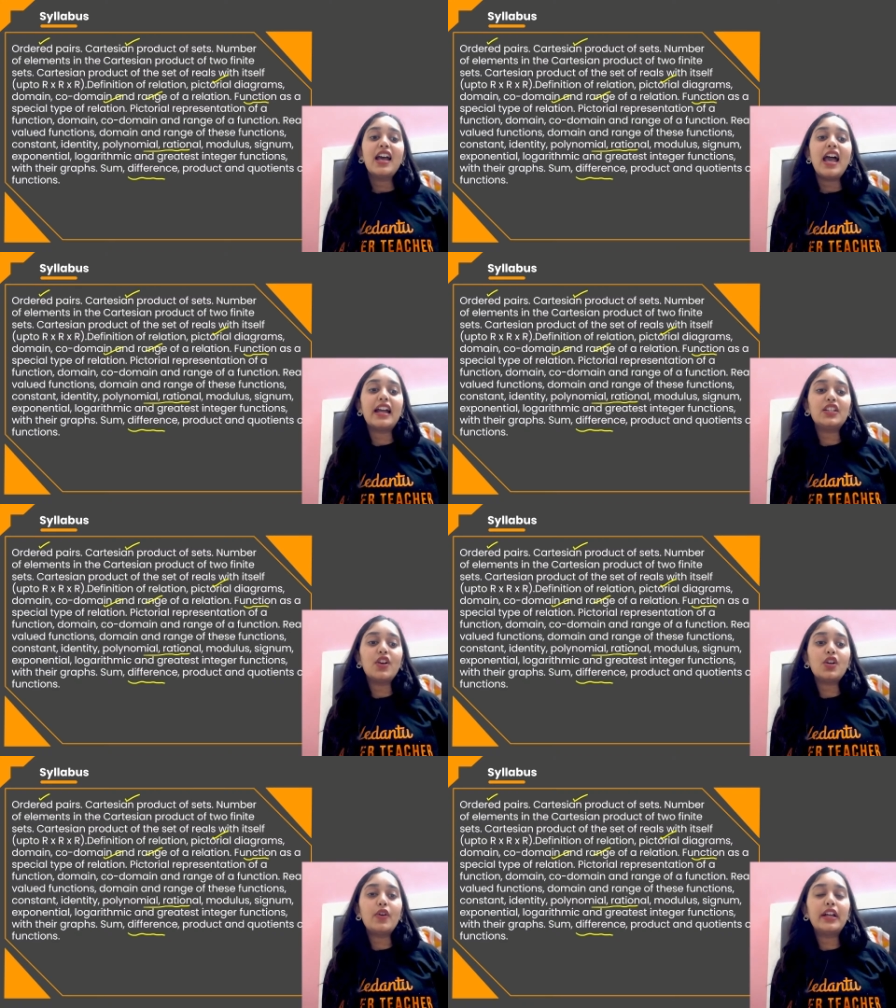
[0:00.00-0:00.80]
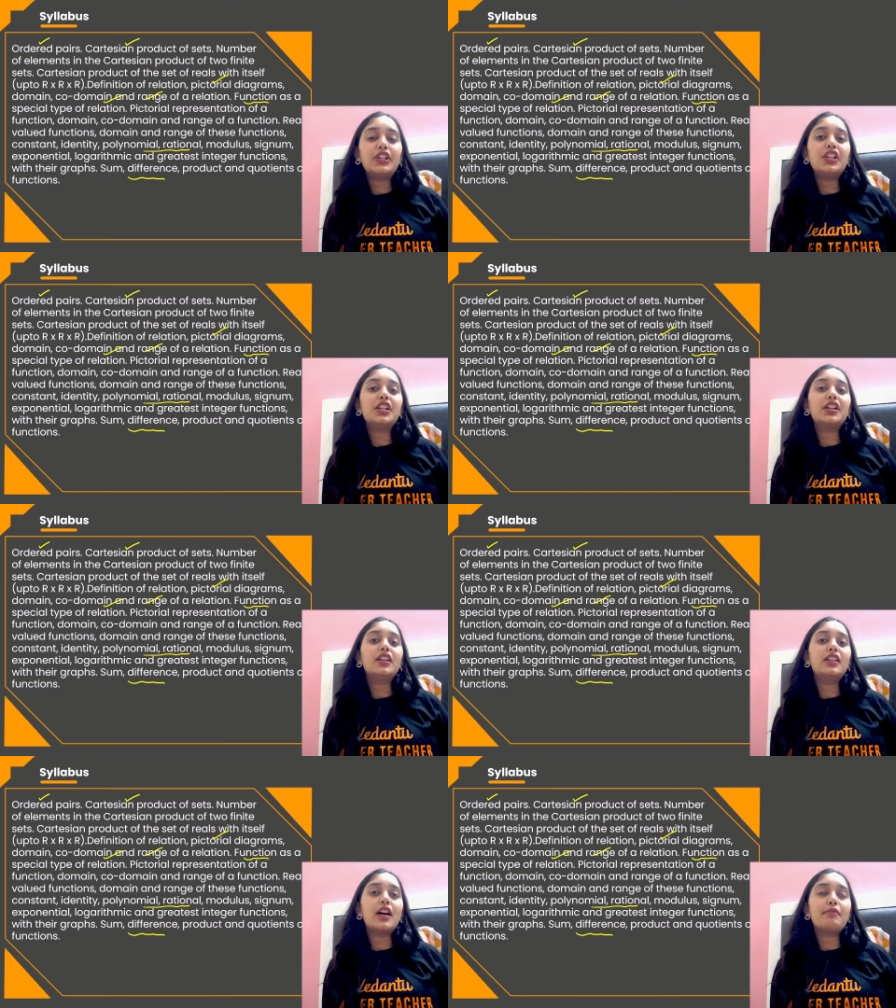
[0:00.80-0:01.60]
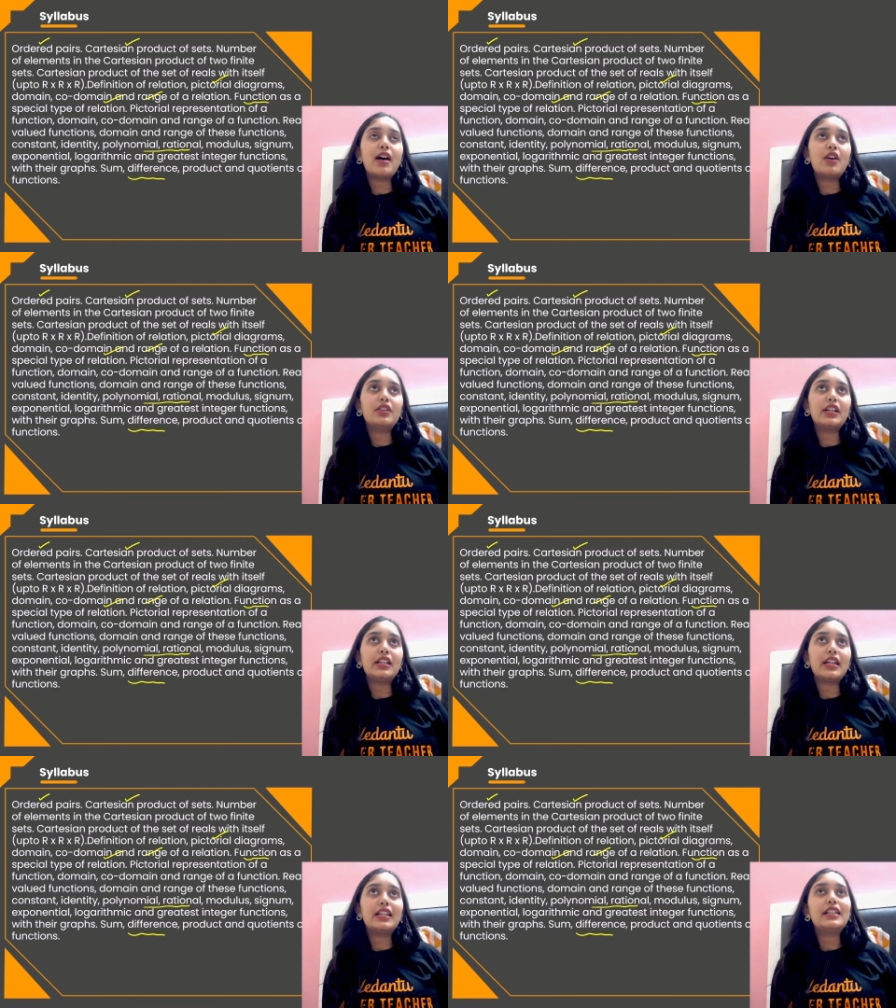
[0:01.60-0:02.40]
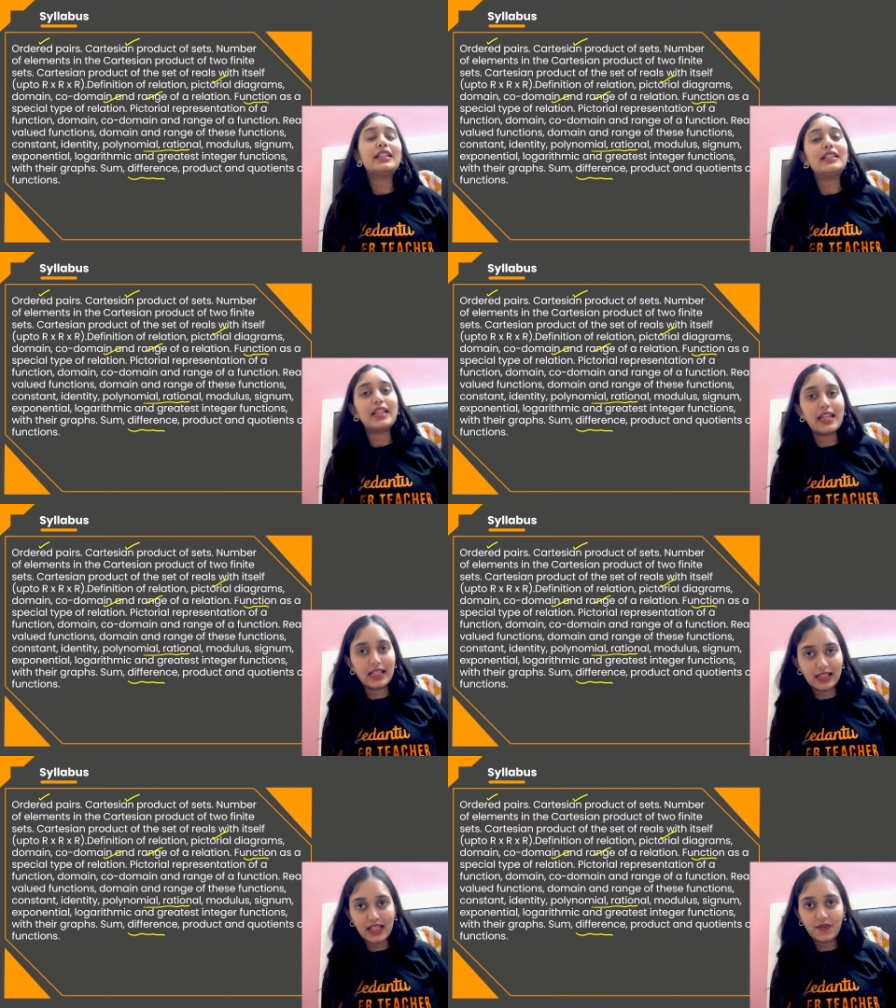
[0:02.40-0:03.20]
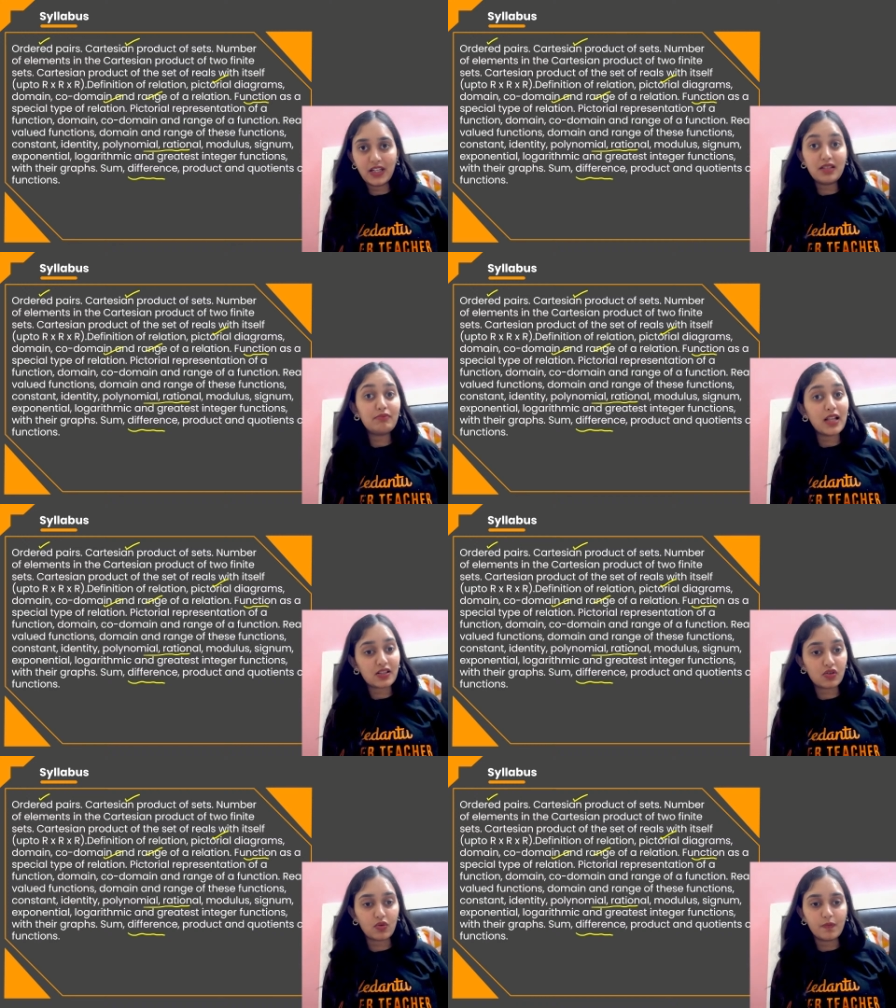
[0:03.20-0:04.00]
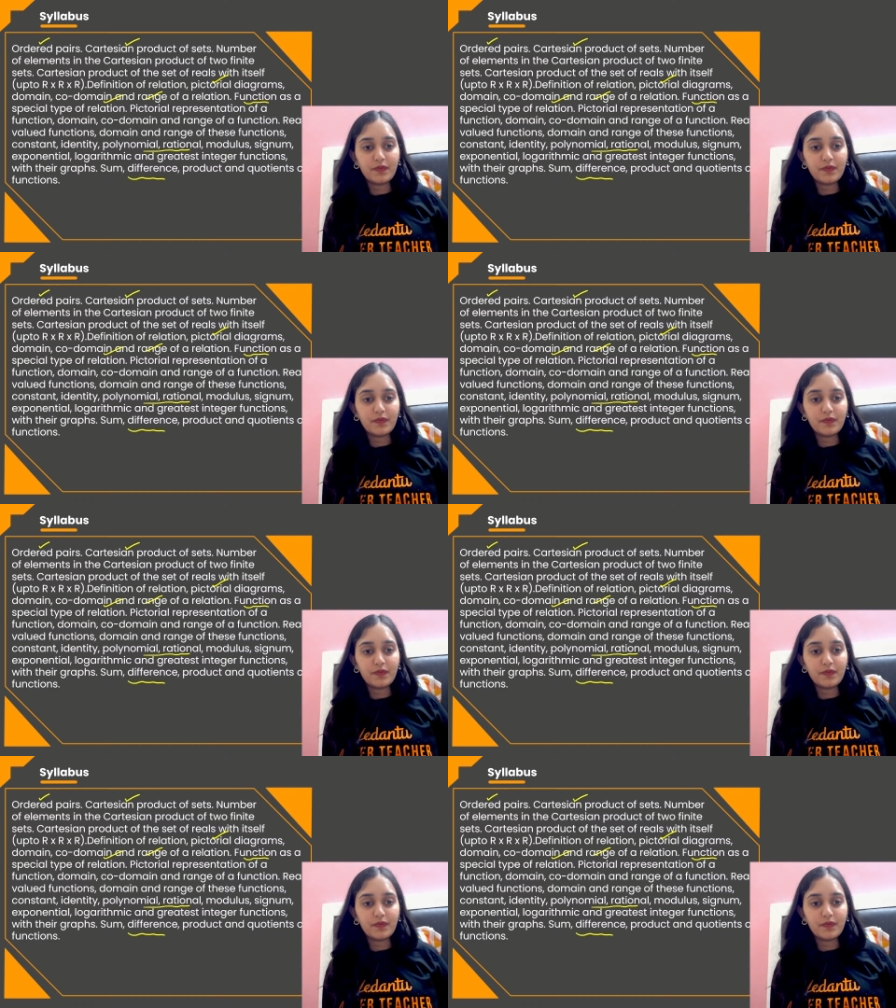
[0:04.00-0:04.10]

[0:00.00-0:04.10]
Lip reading: and you are going to learn about it in detail even in plus 2.